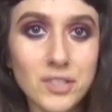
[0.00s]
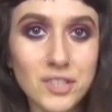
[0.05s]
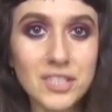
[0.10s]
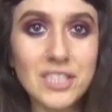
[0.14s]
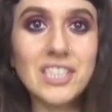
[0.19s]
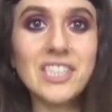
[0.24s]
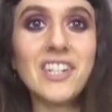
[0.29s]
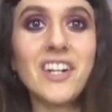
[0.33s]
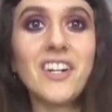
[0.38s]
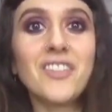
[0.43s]
and
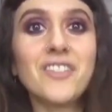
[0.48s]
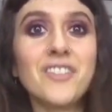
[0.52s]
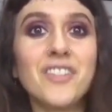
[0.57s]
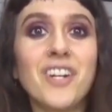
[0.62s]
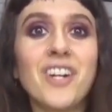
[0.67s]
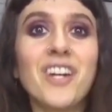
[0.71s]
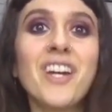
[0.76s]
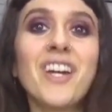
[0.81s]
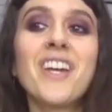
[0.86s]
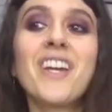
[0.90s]
stuff.
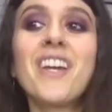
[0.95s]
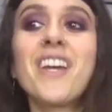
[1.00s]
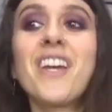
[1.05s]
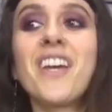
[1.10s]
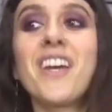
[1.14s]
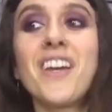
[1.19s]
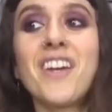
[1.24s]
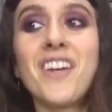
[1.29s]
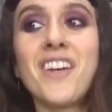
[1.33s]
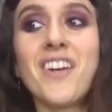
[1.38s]

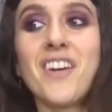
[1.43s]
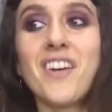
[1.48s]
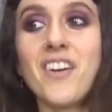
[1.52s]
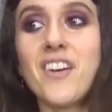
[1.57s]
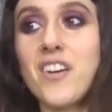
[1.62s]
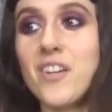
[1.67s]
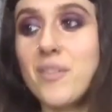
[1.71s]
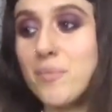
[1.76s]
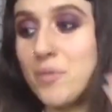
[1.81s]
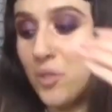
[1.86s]

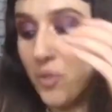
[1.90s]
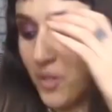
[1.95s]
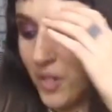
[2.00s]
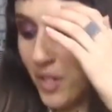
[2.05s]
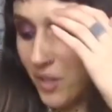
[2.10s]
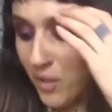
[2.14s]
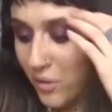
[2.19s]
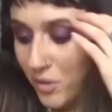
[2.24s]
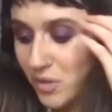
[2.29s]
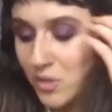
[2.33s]
So yeah,
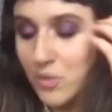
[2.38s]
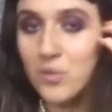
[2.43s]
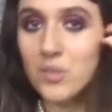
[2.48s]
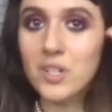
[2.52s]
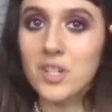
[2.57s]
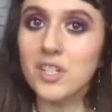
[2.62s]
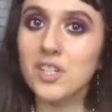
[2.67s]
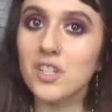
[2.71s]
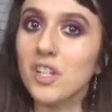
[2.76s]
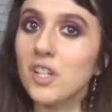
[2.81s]
those two
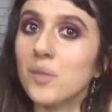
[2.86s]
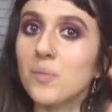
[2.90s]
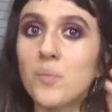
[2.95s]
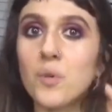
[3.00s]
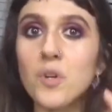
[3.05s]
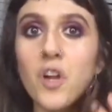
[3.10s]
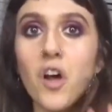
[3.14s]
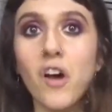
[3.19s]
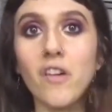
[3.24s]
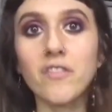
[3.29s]
things were
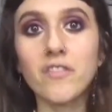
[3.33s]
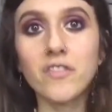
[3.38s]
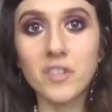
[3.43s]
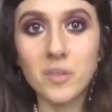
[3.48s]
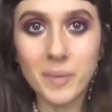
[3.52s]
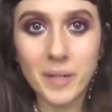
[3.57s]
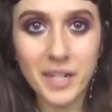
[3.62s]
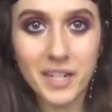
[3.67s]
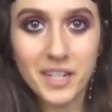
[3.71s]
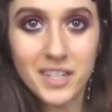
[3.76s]
not for
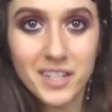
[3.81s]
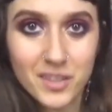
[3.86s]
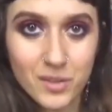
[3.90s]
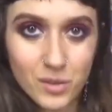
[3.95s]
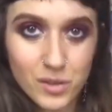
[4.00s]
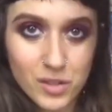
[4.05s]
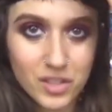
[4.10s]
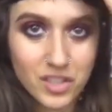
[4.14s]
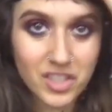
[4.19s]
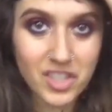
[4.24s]
me.
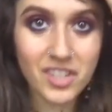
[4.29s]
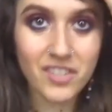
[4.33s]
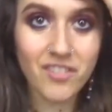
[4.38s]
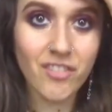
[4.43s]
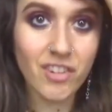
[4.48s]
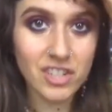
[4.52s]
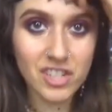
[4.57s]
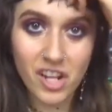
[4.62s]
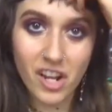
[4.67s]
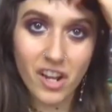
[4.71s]
Those are
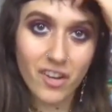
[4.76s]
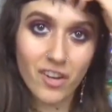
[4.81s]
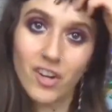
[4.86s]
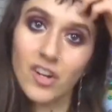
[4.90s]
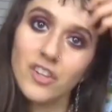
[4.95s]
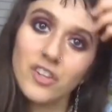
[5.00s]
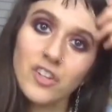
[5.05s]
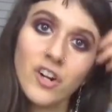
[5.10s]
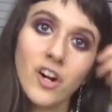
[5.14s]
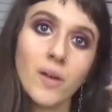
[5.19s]
for sale
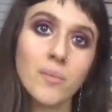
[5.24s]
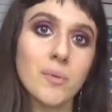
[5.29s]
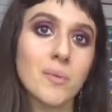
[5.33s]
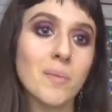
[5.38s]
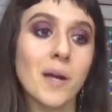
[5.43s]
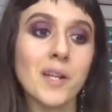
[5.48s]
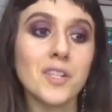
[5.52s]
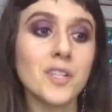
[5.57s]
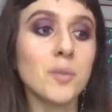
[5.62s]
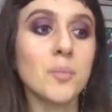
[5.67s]
and they're up on
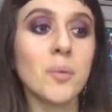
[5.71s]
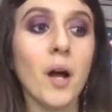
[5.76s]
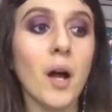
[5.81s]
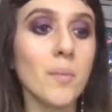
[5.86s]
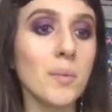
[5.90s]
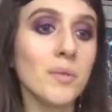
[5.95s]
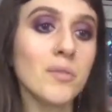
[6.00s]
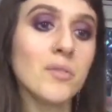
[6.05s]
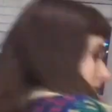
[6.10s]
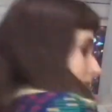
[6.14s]
my
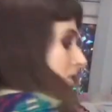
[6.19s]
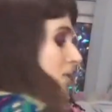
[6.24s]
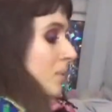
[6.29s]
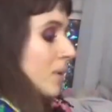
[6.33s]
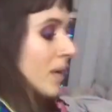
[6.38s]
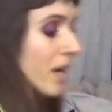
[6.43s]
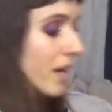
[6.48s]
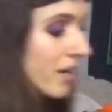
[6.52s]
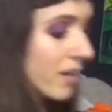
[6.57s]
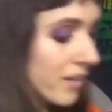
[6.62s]
Depop. Next we
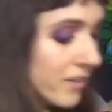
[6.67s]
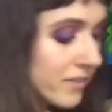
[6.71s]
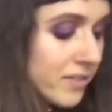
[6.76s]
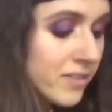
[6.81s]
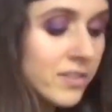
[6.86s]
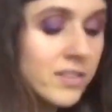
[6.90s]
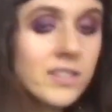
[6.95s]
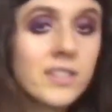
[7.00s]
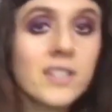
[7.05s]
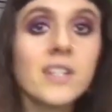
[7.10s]
have,
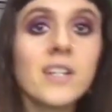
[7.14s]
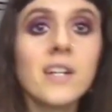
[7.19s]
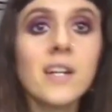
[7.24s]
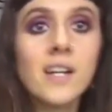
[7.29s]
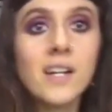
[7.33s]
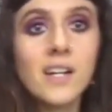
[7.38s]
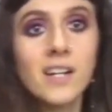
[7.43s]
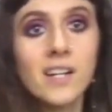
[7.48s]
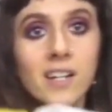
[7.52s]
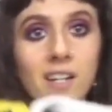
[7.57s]

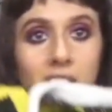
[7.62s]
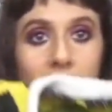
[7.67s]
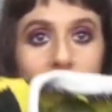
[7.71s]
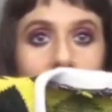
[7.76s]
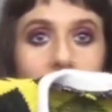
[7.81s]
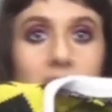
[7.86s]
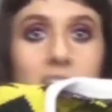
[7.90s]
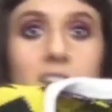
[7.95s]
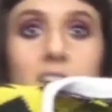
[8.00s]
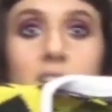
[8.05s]

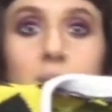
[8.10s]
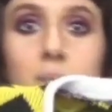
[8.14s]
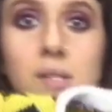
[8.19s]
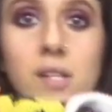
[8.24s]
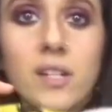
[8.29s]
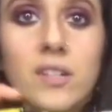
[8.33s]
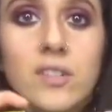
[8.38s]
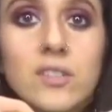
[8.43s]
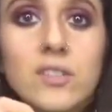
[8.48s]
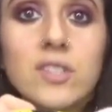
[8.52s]
I
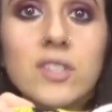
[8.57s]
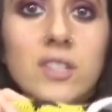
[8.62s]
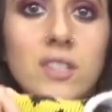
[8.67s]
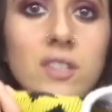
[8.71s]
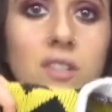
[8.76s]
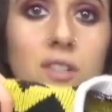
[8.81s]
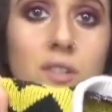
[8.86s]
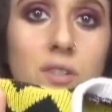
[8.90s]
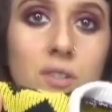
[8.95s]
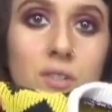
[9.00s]
upcycled this
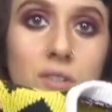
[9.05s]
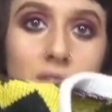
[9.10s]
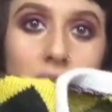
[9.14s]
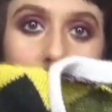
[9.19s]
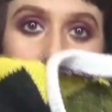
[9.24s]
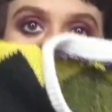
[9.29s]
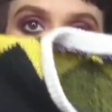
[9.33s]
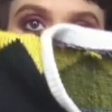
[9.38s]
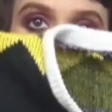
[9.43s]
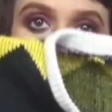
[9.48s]
little
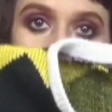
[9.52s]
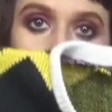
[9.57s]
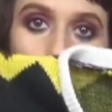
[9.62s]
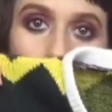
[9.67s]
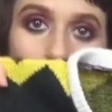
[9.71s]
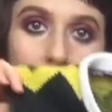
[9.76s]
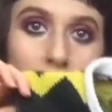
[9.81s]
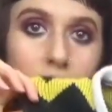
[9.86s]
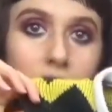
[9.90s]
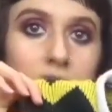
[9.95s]

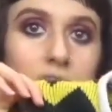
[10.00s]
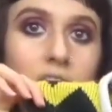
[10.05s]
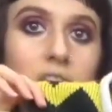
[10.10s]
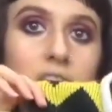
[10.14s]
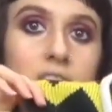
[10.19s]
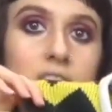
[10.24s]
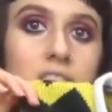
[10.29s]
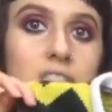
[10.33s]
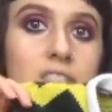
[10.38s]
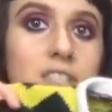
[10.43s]
sweater
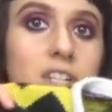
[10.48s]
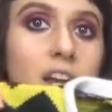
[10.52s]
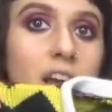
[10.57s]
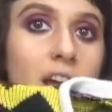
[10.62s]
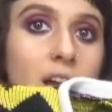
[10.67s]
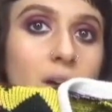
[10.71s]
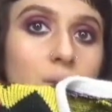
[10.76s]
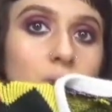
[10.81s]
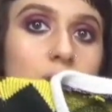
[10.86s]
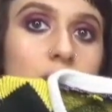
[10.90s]
vest
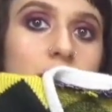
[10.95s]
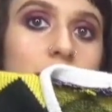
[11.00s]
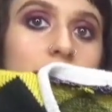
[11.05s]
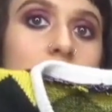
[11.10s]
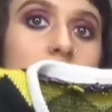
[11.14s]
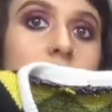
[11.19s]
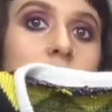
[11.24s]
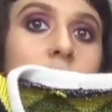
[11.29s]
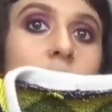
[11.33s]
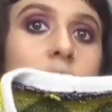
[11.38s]
out of,
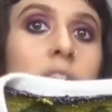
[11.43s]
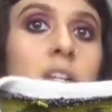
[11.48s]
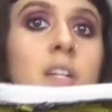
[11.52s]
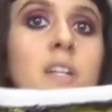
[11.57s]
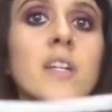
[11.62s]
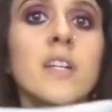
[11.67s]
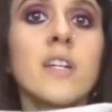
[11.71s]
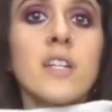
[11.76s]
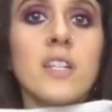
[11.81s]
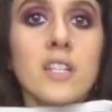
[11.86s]

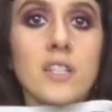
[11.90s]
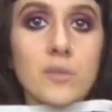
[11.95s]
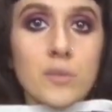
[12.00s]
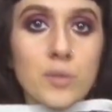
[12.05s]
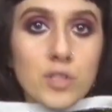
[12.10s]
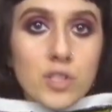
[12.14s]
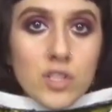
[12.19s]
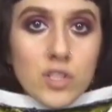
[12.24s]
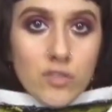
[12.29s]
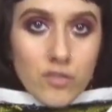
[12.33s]
it
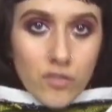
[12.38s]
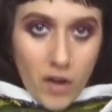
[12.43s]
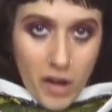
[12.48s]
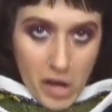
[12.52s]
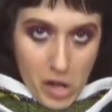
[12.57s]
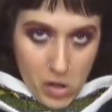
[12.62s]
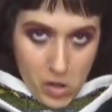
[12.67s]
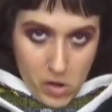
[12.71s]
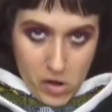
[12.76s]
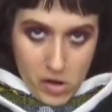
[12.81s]
was just a
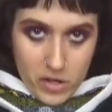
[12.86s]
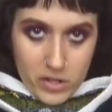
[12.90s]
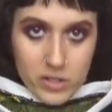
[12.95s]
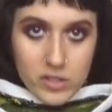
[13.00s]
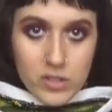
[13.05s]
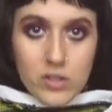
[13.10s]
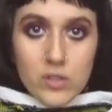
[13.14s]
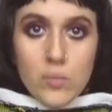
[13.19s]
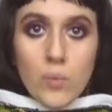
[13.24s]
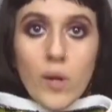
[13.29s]
regular
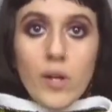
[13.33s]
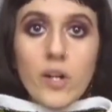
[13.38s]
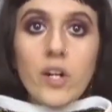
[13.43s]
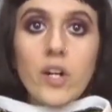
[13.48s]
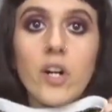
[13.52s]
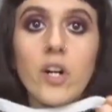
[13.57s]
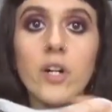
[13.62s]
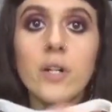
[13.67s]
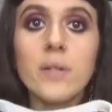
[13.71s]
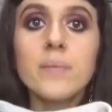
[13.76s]

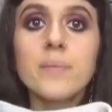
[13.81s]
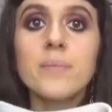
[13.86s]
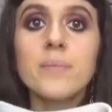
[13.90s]
sweater,